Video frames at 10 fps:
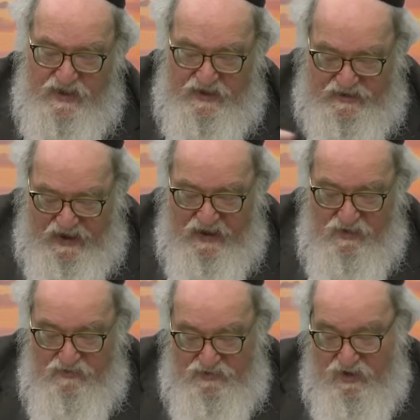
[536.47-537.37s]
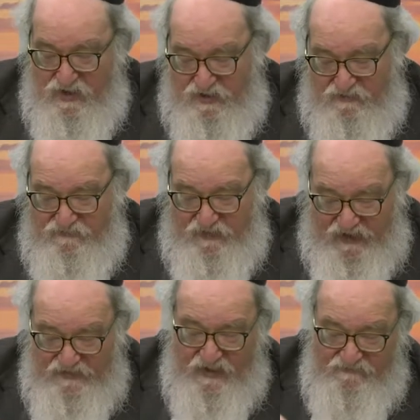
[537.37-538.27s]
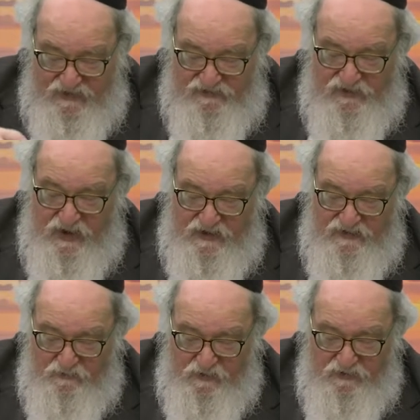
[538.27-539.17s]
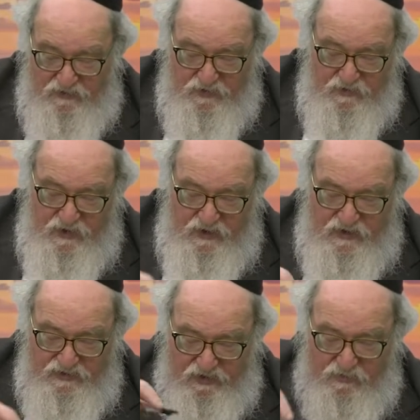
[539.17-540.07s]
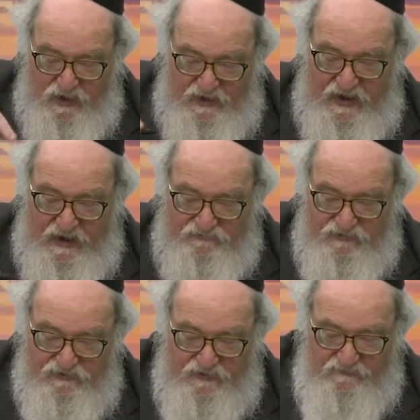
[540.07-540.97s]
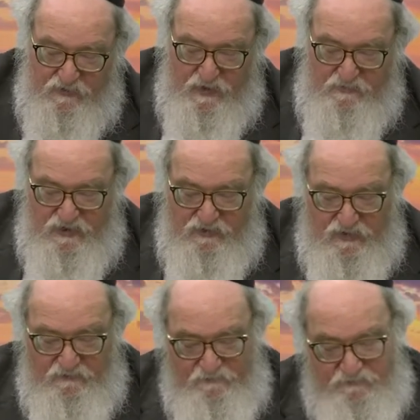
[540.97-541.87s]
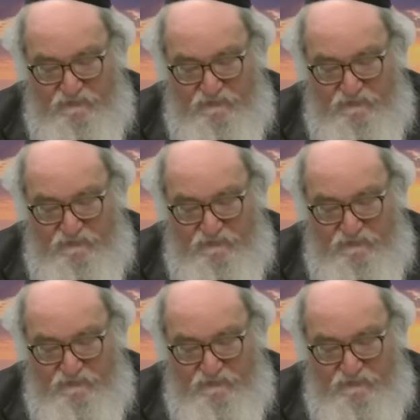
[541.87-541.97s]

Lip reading: And now Yayav and Avishai, his brother, they're running after Shivi ben Bichri.